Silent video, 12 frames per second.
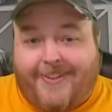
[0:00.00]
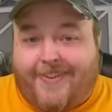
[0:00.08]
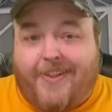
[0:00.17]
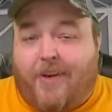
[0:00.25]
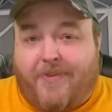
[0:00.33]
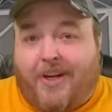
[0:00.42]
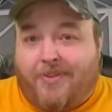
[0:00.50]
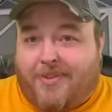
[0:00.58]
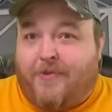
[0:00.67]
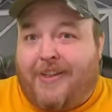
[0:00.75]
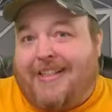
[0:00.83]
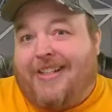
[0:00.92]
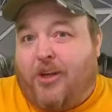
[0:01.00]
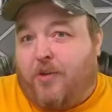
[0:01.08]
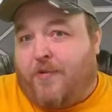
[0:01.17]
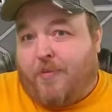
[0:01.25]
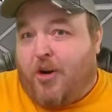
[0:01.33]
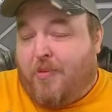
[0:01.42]
enough Delta V to go
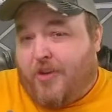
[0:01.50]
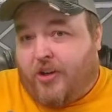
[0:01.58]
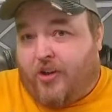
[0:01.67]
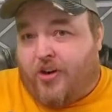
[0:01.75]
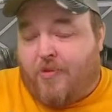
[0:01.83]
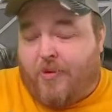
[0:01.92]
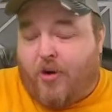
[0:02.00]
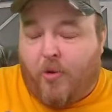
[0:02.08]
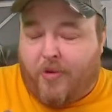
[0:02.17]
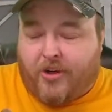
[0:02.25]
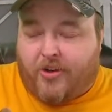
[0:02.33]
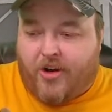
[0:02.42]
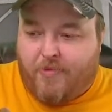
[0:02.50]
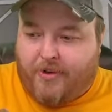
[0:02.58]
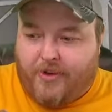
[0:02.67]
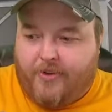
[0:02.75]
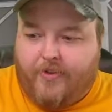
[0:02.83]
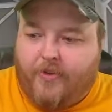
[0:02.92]
from orbit to
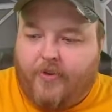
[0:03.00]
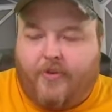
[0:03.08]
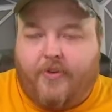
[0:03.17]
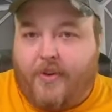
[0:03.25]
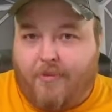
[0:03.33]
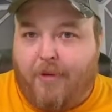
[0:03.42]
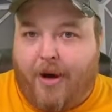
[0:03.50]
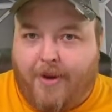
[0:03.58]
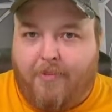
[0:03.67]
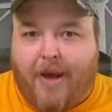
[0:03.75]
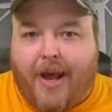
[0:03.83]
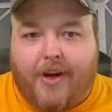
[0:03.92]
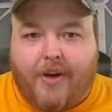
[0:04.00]
Kerbal to the Mun and back.